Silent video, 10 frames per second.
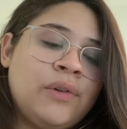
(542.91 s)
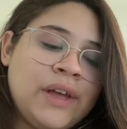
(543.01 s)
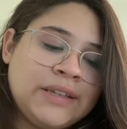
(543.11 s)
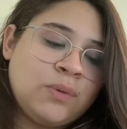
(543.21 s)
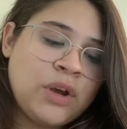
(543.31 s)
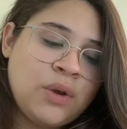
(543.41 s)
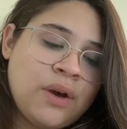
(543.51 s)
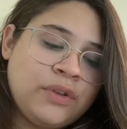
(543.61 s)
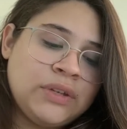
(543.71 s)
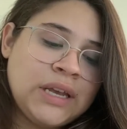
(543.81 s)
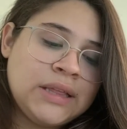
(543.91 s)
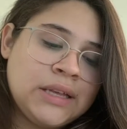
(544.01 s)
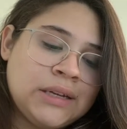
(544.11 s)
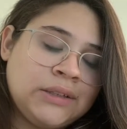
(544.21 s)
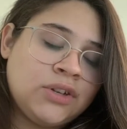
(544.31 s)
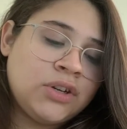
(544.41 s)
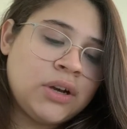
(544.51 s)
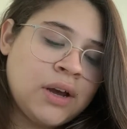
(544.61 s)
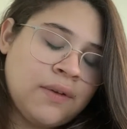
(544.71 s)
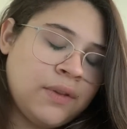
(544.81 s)
that's why you have to take
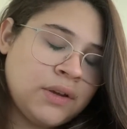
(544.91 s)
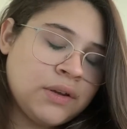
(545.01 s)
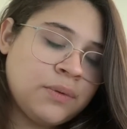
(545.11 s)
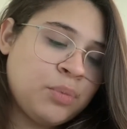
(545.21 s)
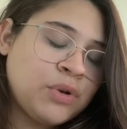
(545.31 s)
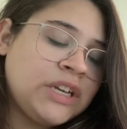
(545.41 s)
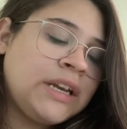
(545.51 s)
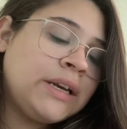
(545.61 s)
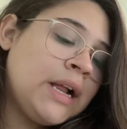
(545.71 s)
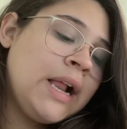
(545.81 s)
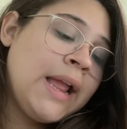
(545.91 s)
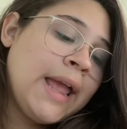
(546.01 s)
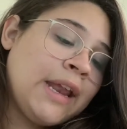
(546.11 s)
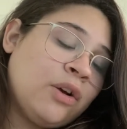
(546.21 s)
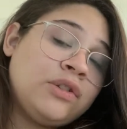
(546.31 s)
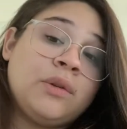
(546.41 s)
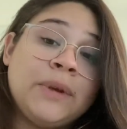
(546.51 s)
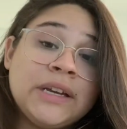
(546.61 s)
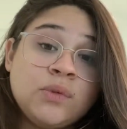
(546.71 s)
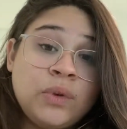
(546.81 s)
the protein. And also
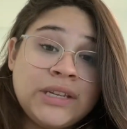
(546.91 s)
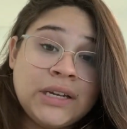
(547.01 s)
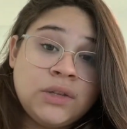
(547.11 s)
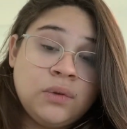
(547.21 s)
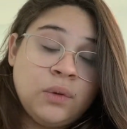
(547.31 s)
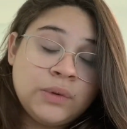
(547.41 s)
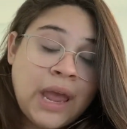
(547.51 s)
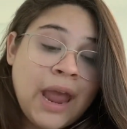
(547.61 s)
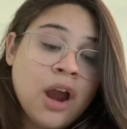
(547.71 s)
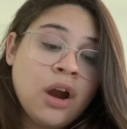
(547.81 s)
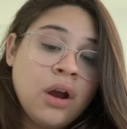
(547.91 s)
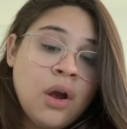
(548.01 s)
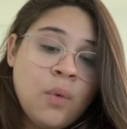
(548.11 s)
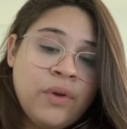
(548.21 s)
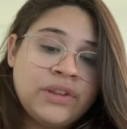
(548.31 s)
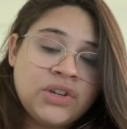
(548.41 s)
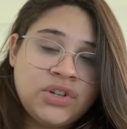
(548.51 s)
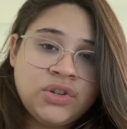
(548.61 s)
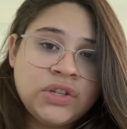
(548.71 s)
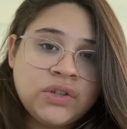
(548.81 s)
because we tend to lose hair when
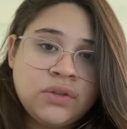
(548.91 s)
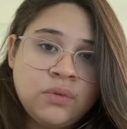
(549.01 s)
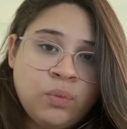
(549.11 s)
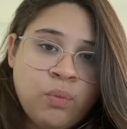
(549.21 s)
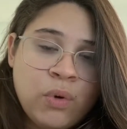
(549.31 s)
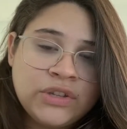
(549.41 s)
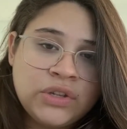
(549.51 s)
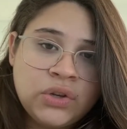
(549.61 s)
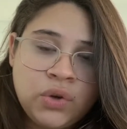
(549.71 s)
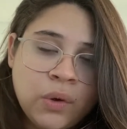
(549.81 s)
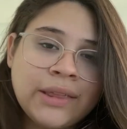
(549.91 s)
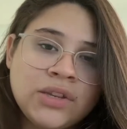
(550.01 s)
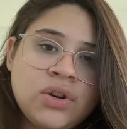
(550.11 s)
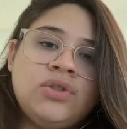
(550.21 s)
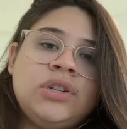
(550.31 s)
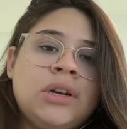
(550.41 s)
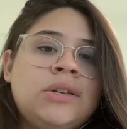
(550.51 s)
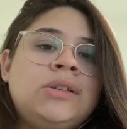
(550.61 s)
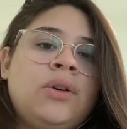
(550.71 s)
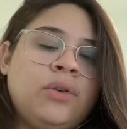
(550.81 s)
once you get the surgery
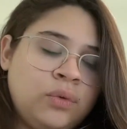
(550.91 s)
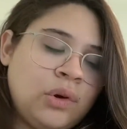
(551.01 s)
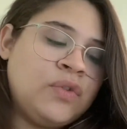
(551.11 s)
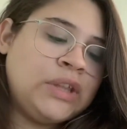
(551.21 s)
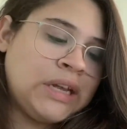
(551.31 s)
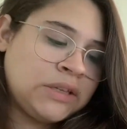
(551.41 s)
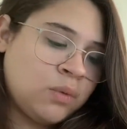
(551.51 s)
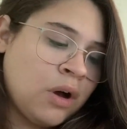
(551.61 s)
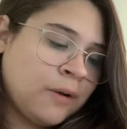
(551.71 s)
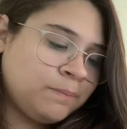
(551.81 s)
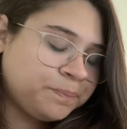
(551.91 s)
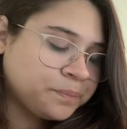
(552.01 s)
done, so to avoid that as well.